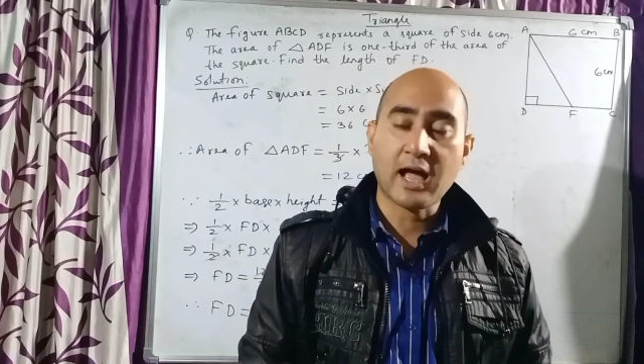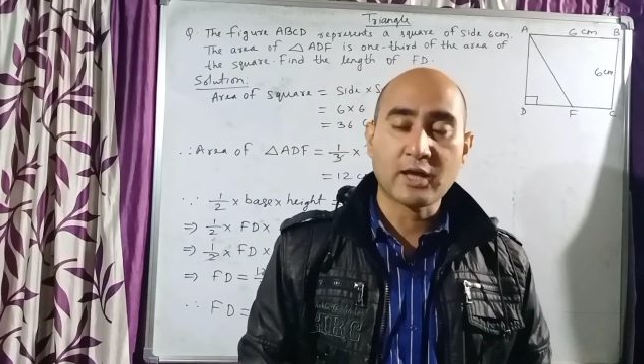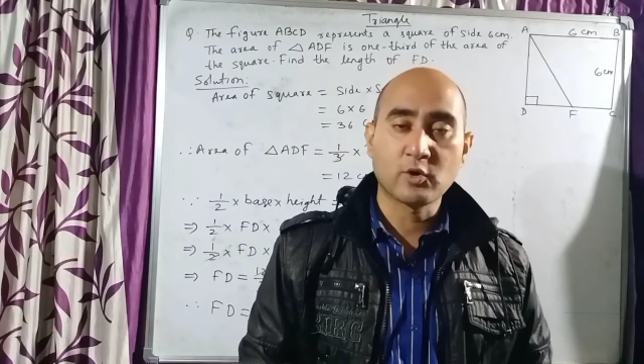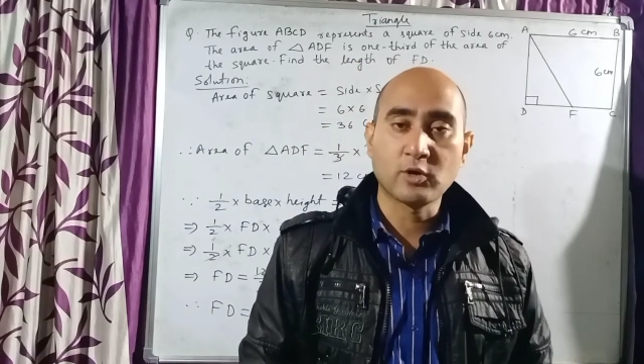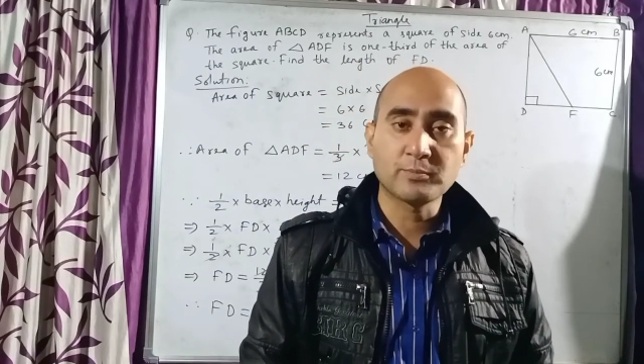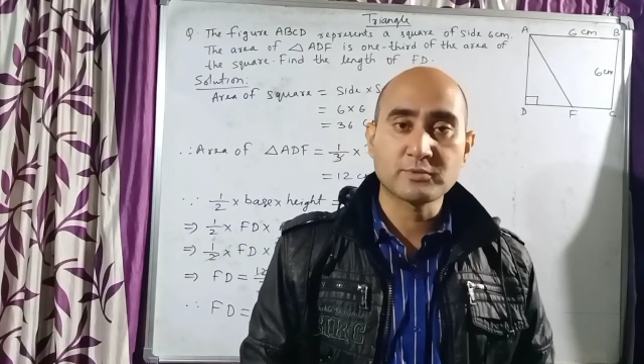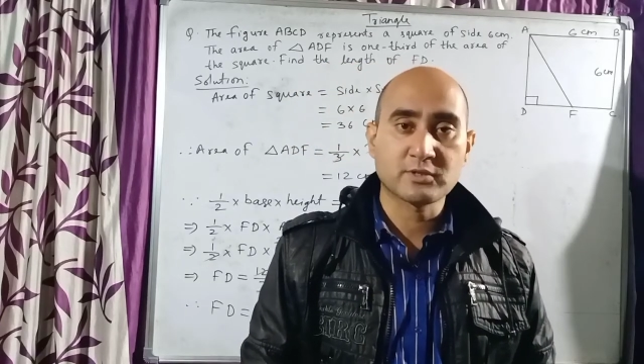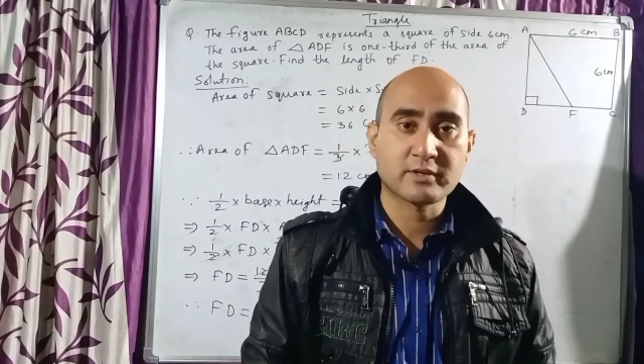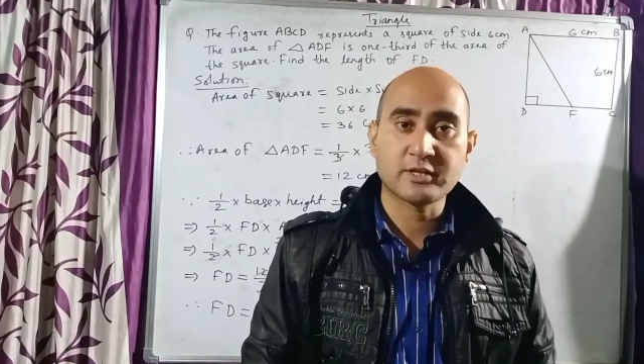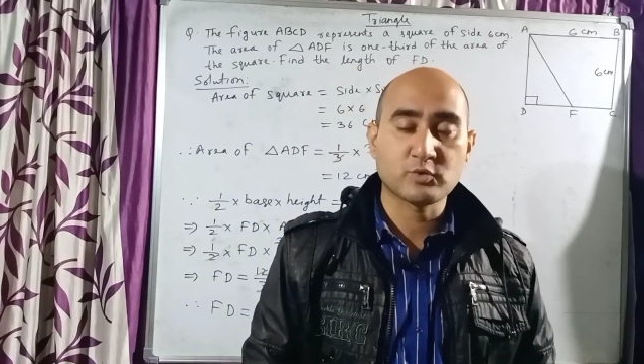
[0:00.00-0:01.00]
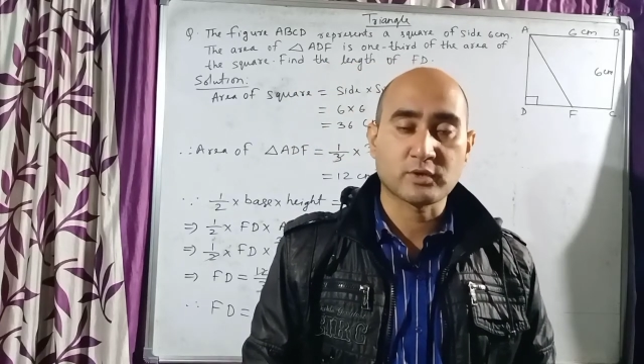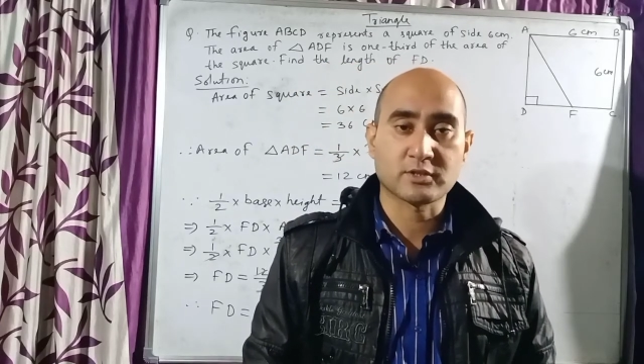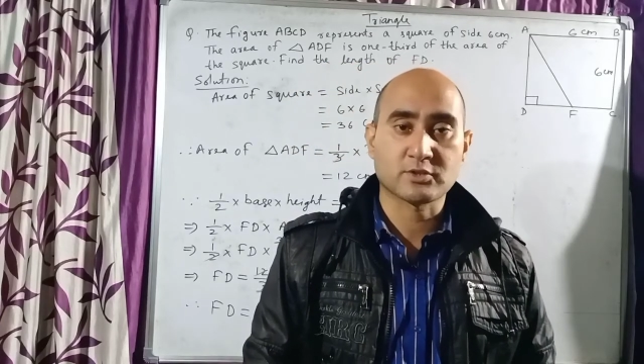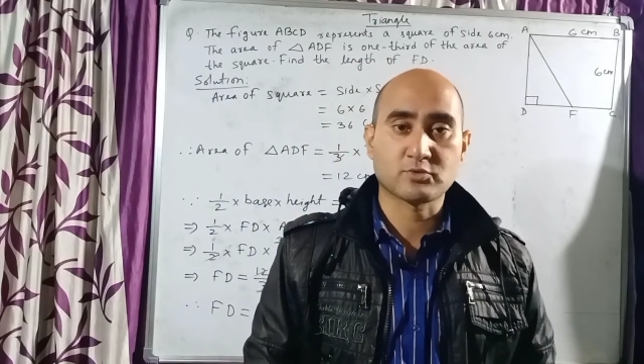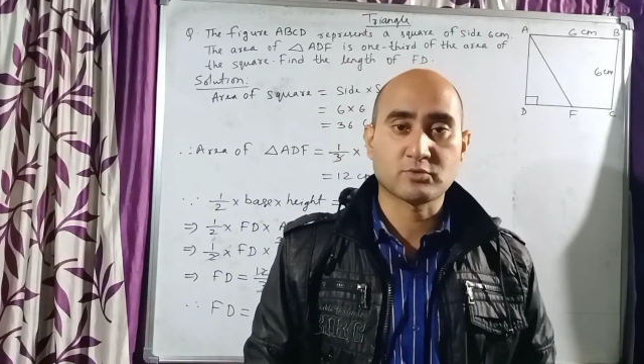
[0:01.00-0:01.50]
I hope, children, you
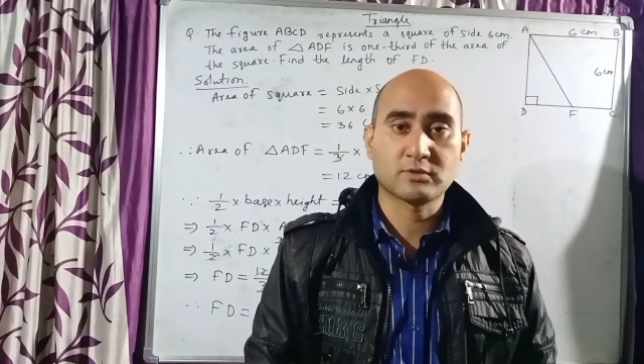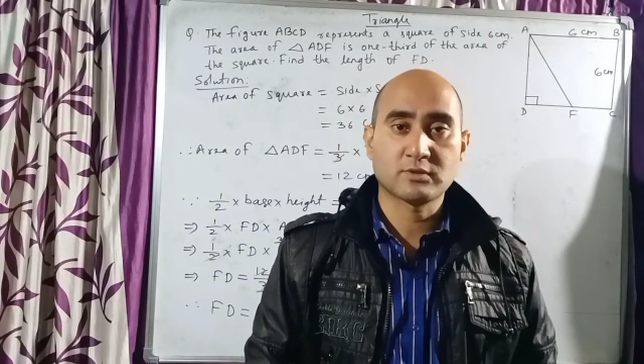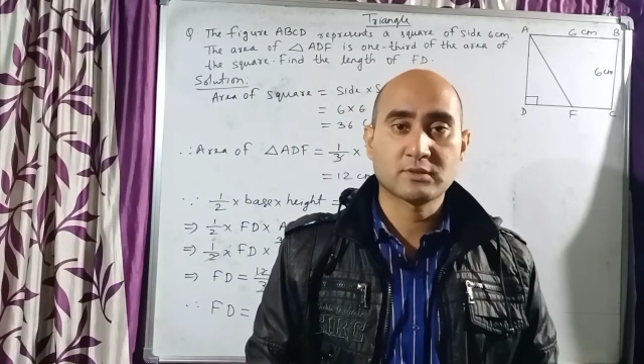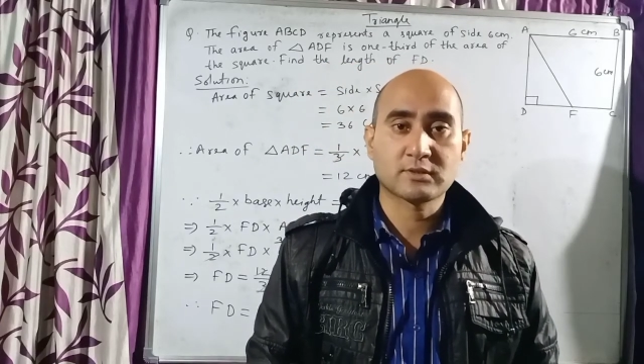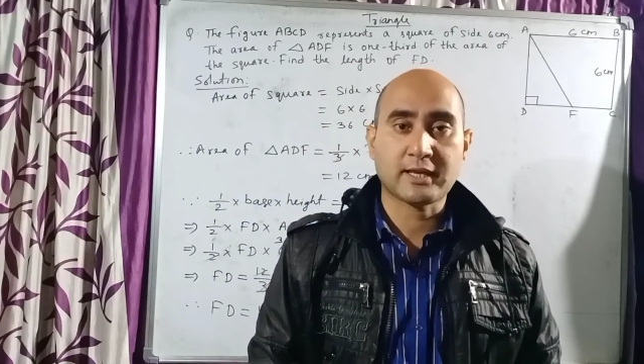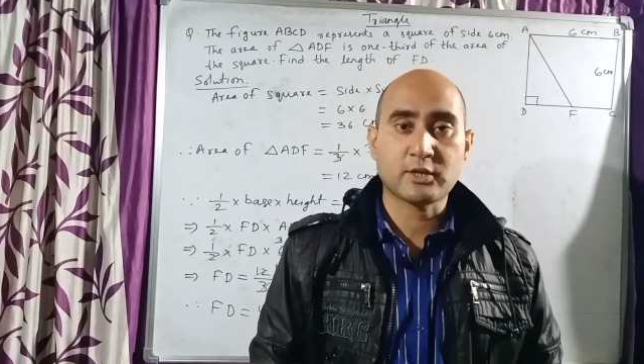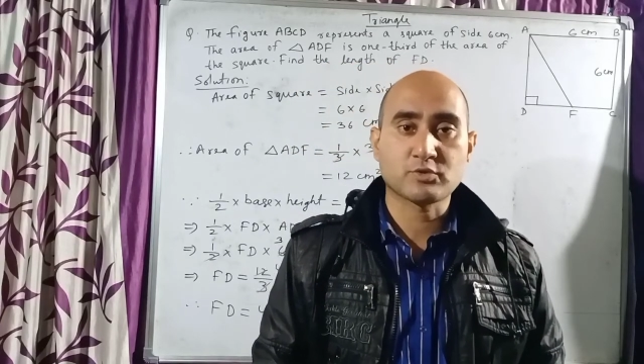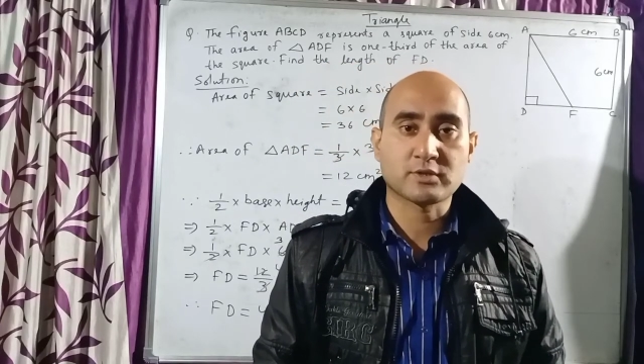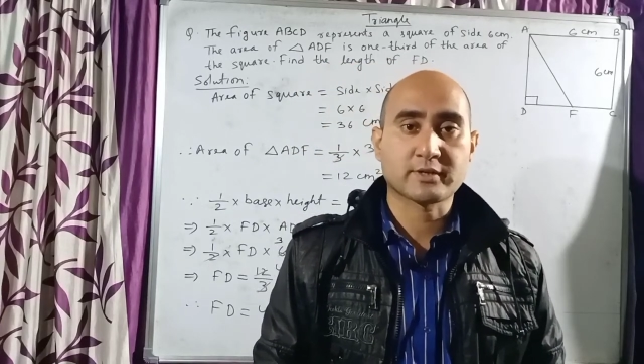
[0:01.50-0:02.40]
understood. Thank you,